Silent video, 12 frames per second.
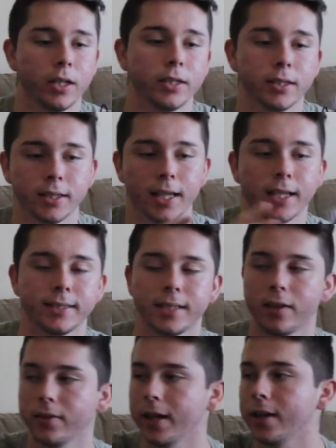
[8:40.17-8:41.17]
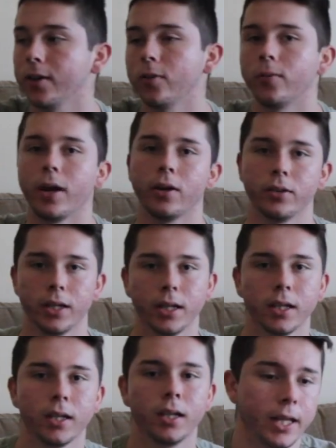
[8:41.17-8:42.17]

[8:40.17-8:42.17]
It doesn't get sound like around it.